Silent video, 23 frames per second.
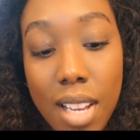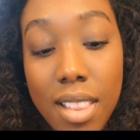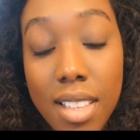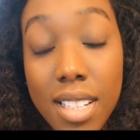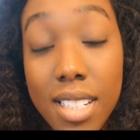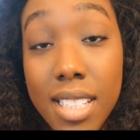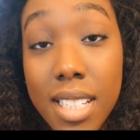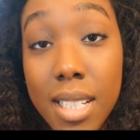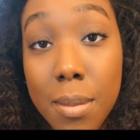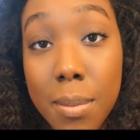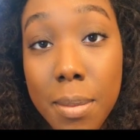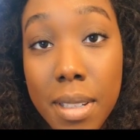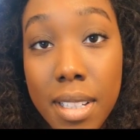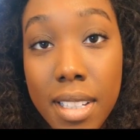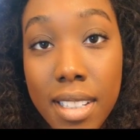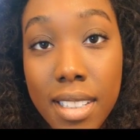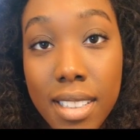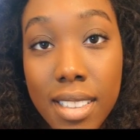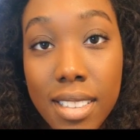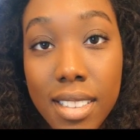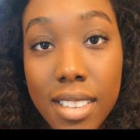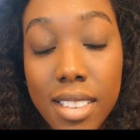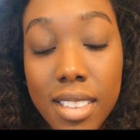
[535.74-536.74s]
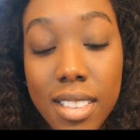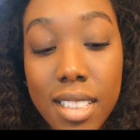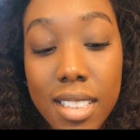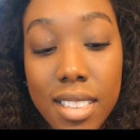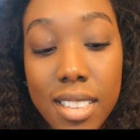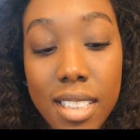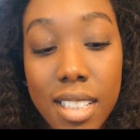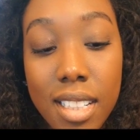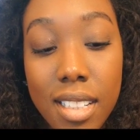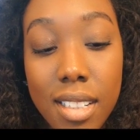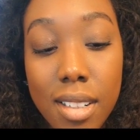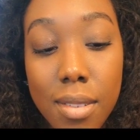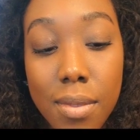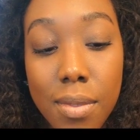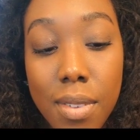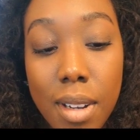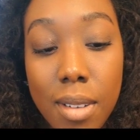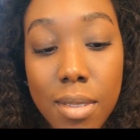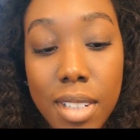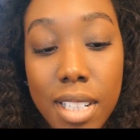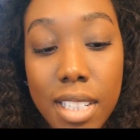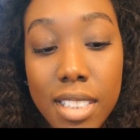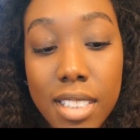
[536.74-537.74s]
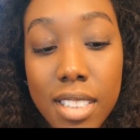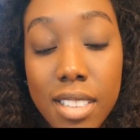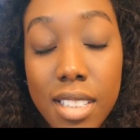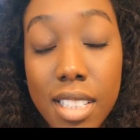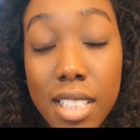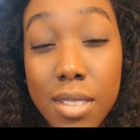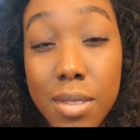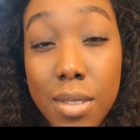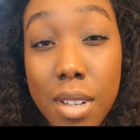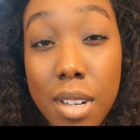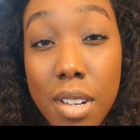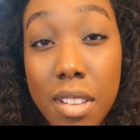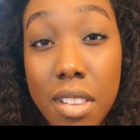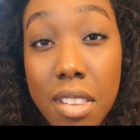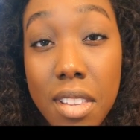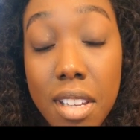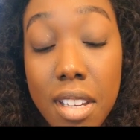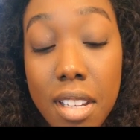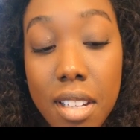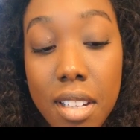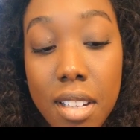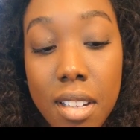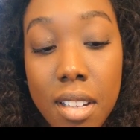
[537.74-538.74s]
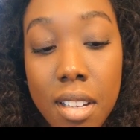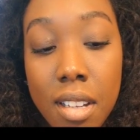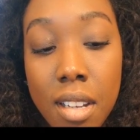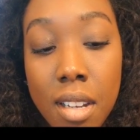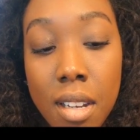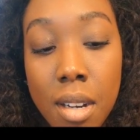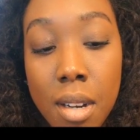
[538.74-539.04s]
the tip is just get a foundation that's very thick,